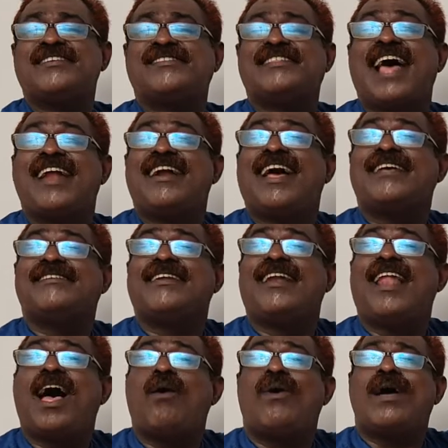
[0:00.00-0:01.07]
is that doesn't
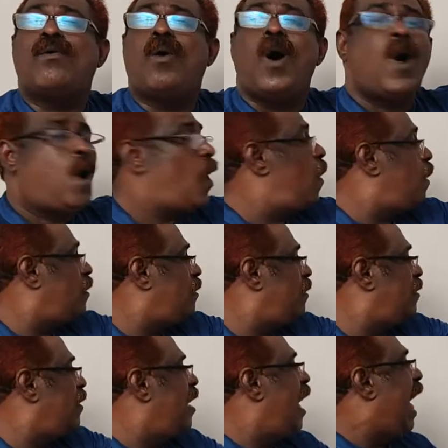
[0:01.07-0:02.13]
love a
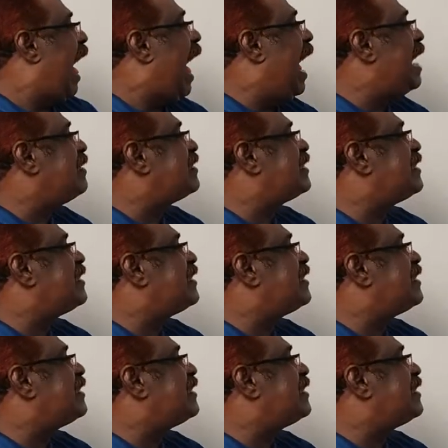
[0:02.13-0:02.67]
wall, and